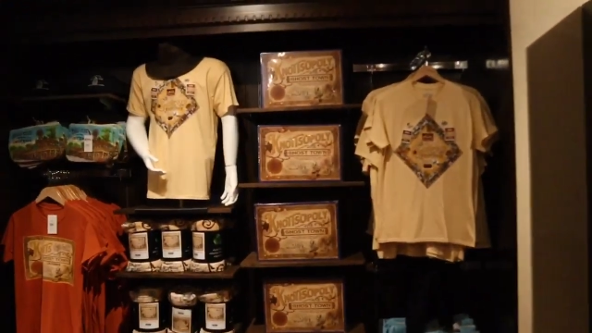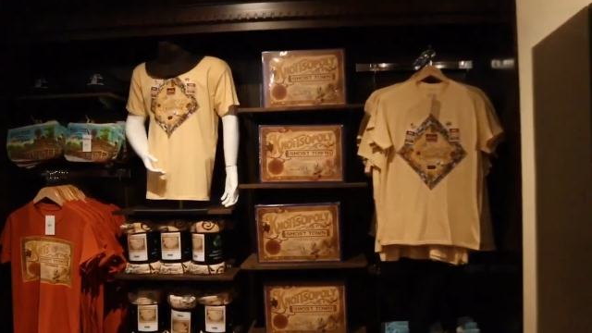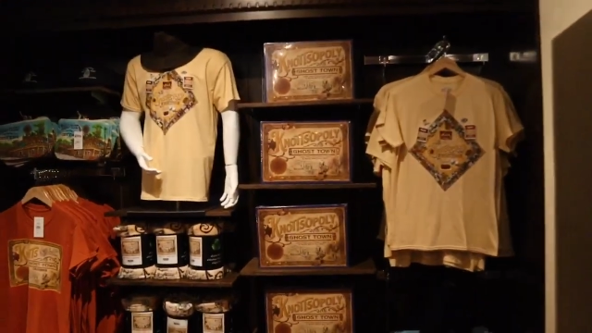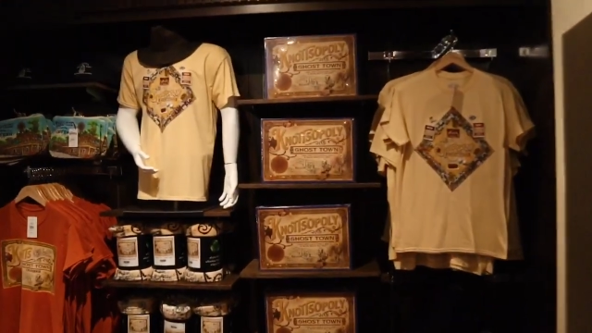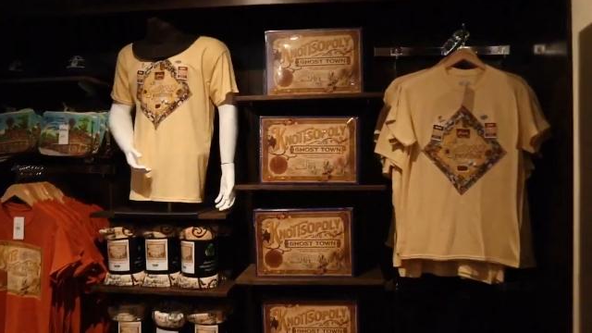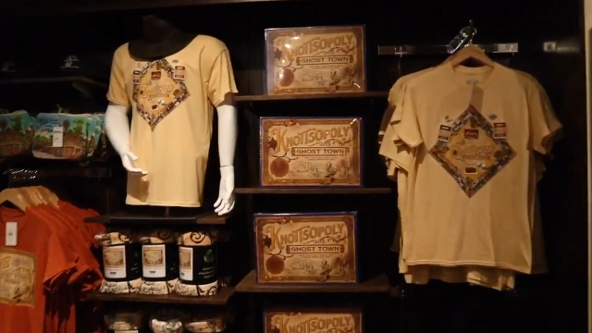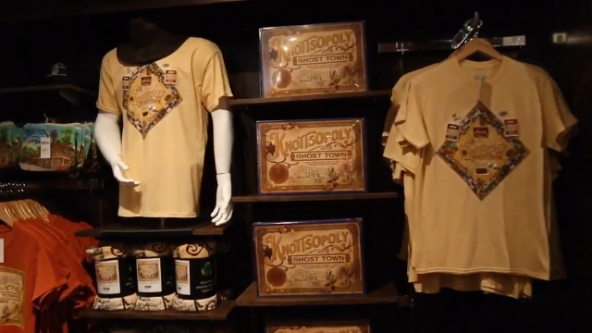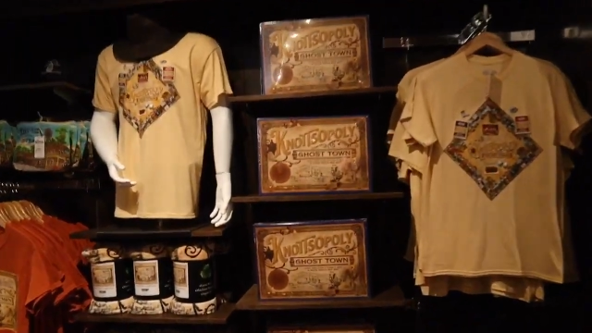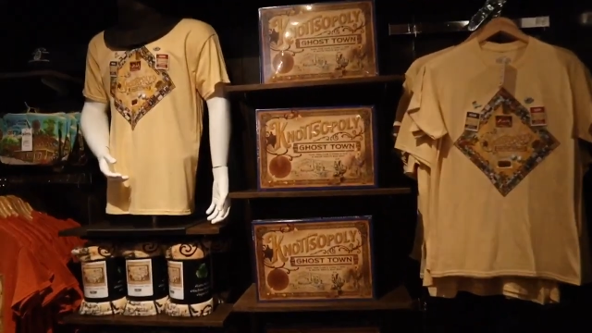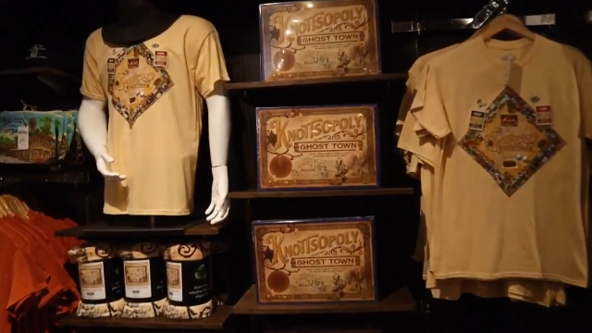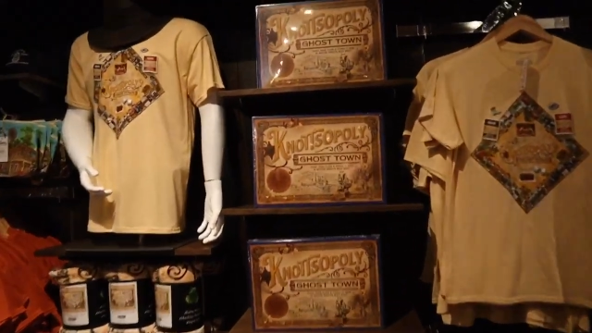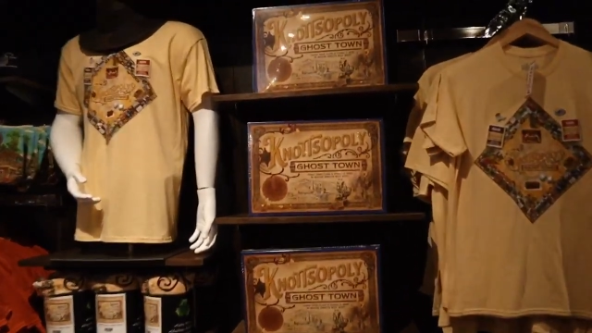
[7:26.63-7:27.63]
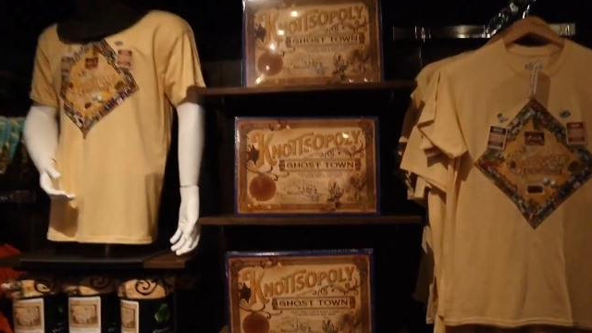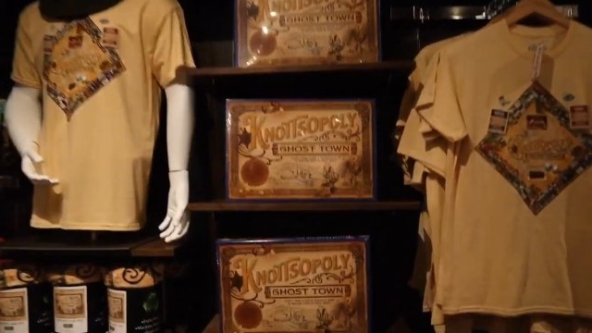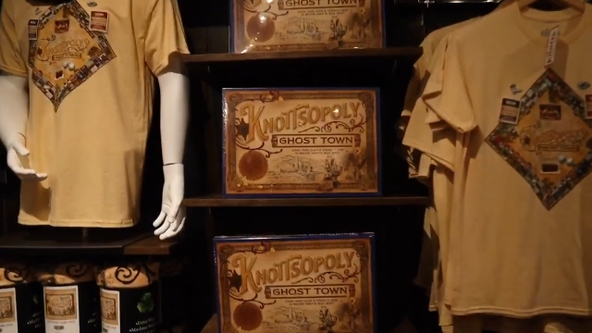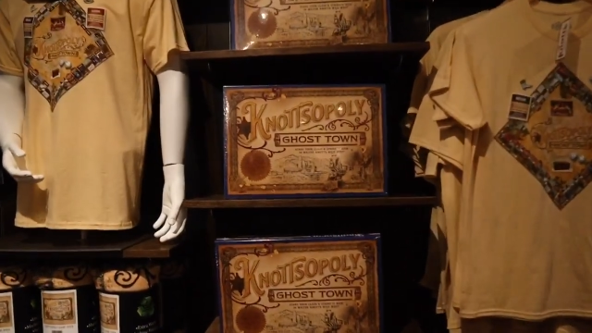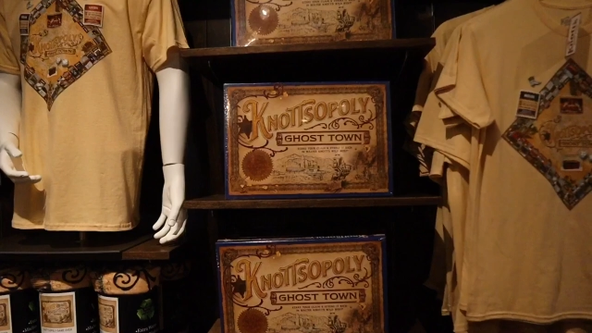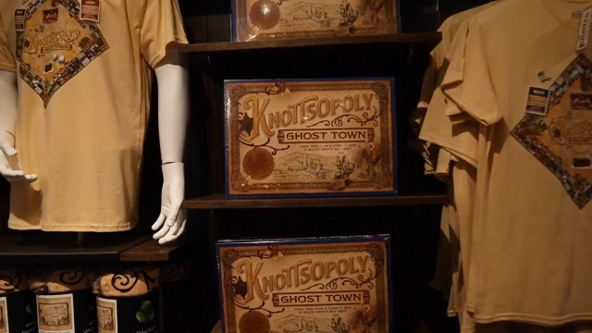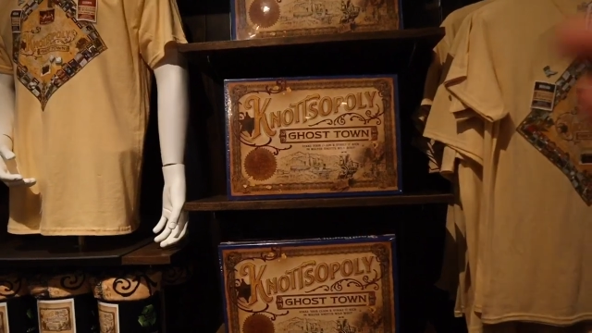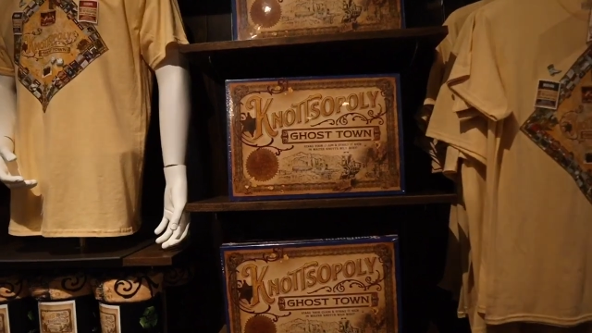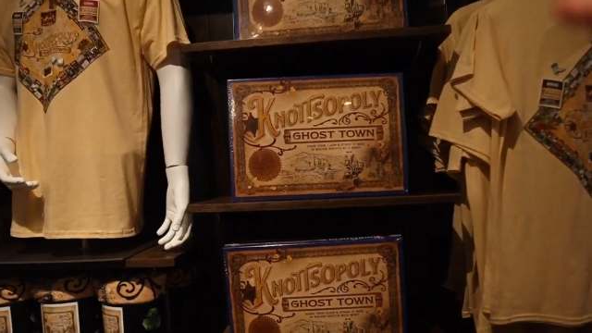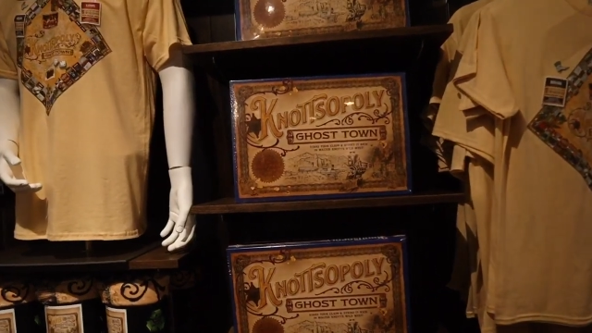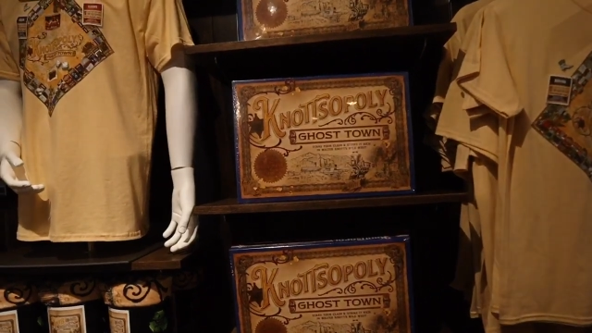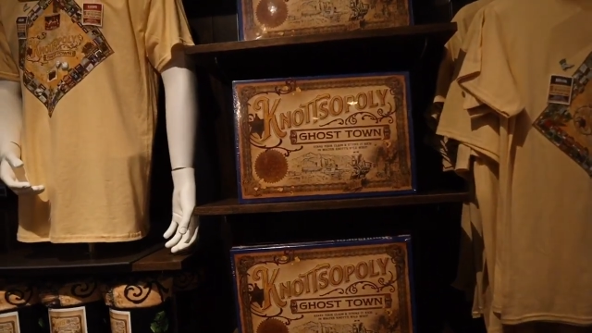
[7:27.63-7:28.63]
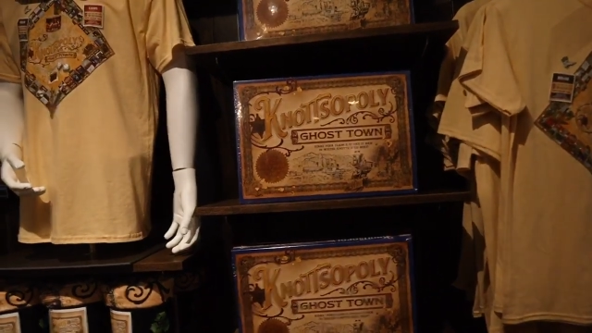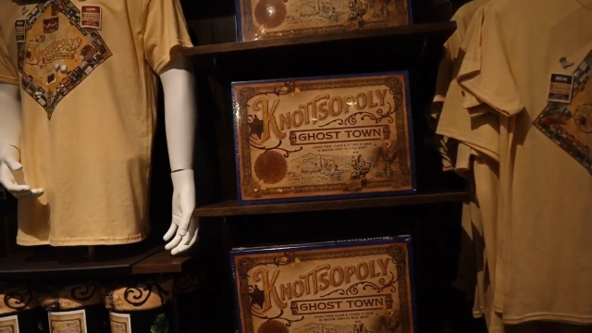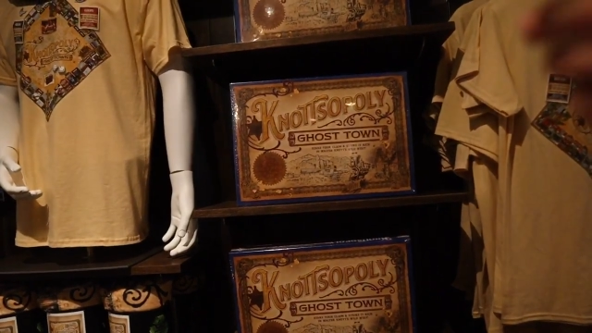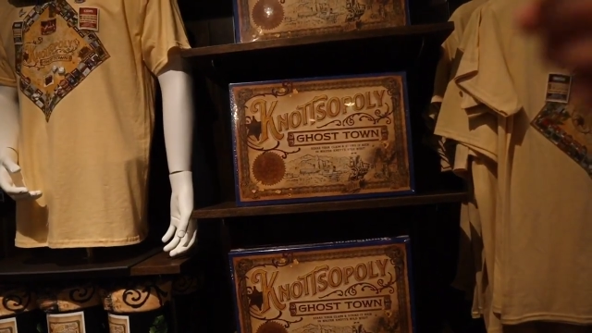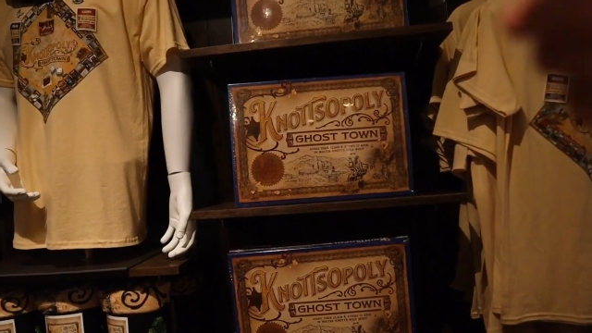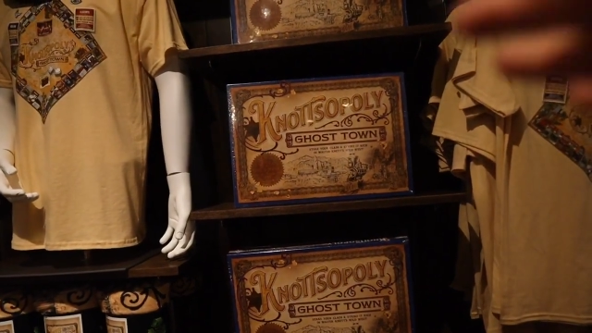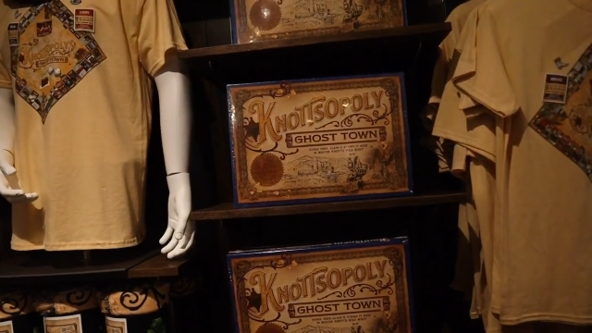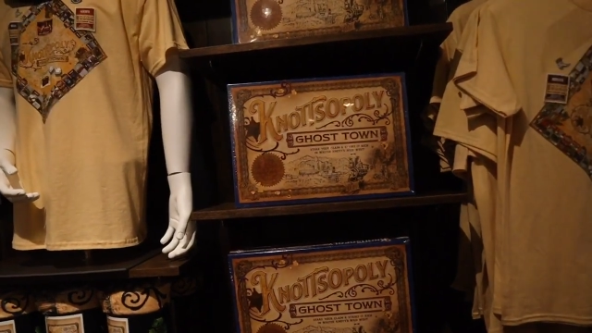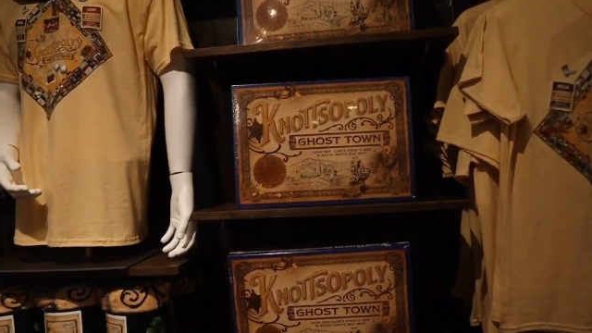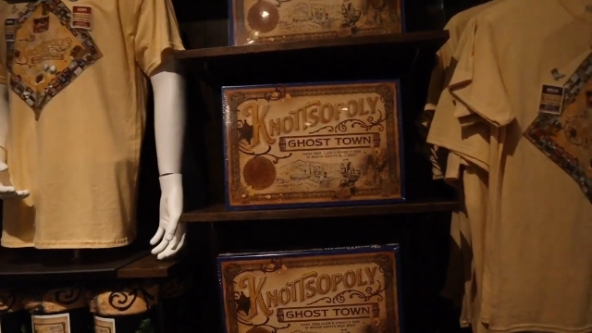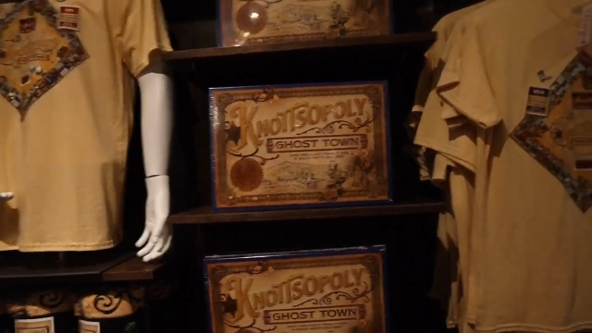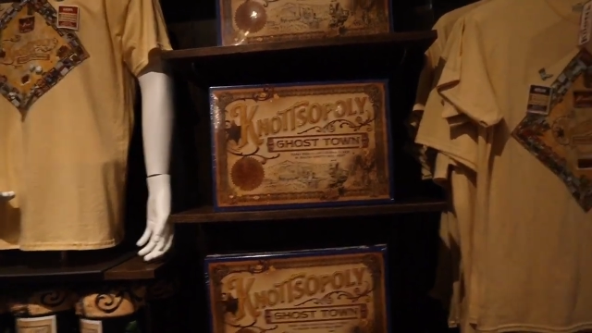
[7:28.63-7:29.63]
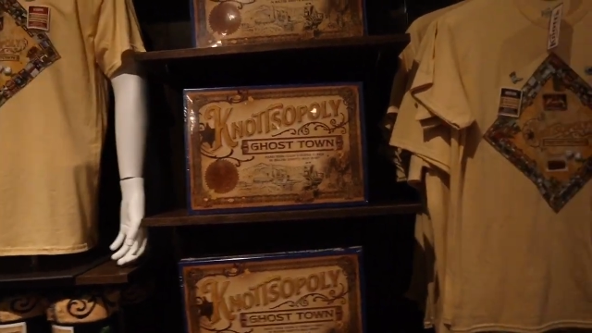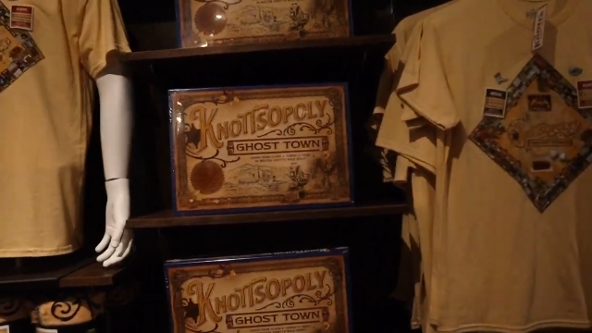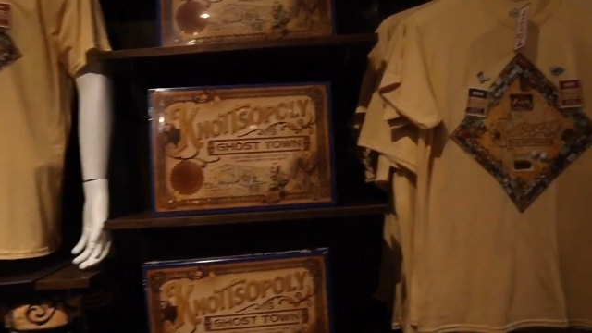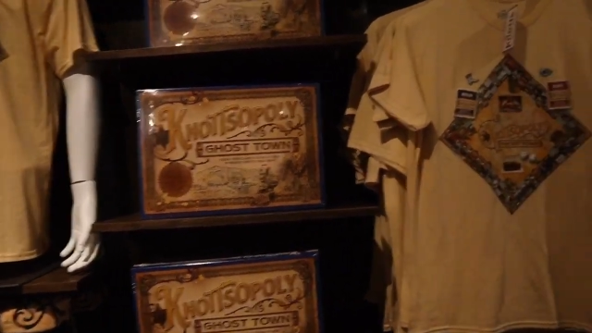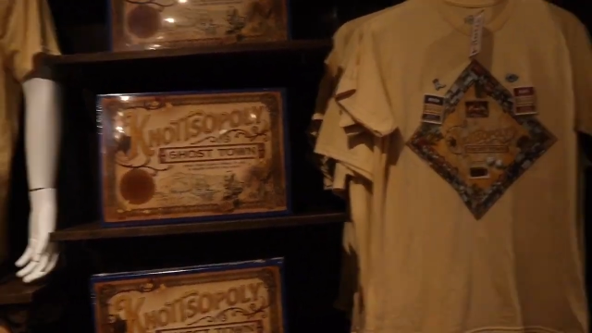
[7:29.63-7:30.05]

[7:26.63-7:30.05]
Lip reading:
Nobody's mouth can be seen.